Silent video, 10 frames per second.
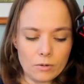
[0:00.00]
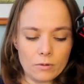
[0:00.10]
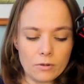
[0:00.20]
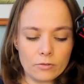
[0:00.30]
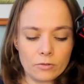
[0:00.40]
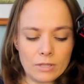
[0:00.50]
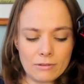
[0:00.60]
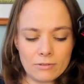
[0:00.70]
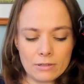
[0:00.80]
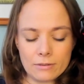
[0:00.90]
So
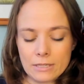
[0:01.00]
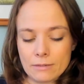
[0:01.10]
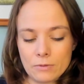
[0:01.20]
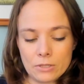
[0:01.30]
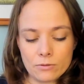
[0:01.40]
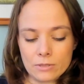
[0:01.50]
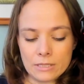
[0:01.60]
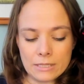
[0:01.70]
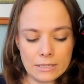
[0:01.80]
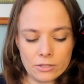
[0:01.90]
definitely we do
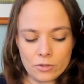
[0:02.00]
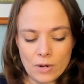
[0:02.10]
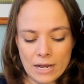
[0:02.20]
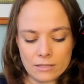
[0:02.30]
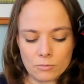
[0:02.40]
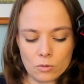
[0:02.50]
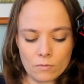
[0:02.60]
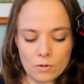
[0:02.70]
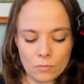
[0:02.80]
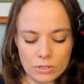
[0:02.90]
see here that you had some sort
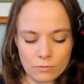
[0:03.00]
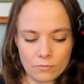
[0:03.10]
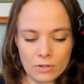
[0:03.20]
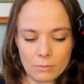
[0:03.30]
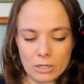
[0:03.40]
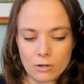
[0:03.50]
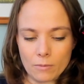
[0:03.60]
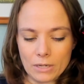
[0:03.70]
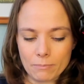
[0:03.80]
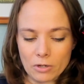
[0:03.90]
of a wish fulfillment
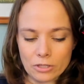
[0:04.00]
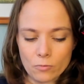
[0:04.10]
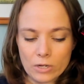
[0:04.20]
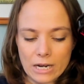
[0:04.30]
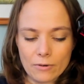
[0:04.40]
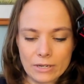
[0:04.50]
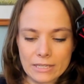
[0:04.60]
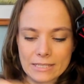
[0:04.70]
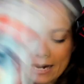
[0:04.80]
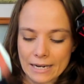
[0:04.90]
coming, but you are now in
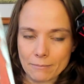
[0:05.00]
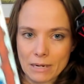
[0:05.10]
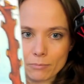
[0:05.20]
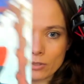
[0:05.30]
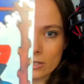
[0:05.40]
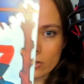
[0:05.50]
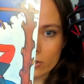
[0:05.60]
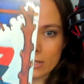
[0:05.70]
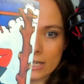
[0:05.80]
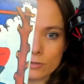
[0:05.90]
this hangman
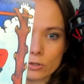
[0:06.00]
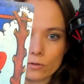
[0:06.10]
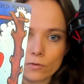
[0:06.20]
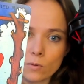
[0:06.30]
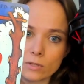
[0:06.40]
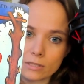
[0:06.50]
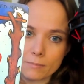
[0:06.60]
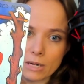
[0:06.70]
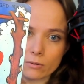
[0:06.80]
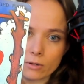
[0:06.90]
position. That's what you're focused
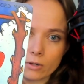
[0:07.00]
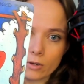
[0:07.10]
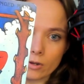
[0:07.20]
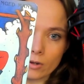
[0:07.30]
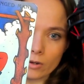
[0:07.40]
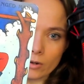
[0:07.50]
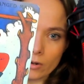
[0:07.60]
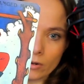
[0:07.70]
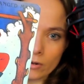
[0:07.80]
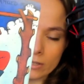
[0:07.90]
about.
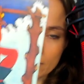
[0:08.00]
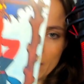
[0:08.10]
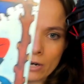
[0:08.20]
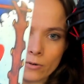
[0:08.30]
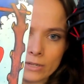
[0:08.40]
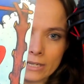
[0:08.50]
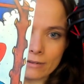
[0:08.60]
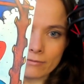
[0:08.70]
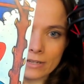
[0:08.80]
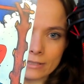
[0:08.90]
It's about looking
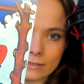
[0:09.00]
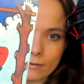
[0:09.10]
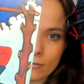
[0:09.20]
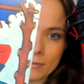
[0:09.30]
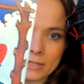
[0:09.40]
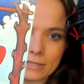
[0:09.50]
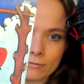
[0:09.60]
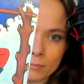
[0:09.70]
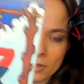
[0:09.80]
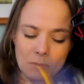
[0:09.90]
at things from a
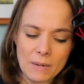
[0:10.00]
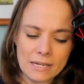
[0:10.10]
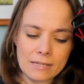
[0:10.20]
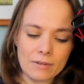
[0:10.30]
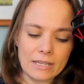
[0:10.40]
different perspective.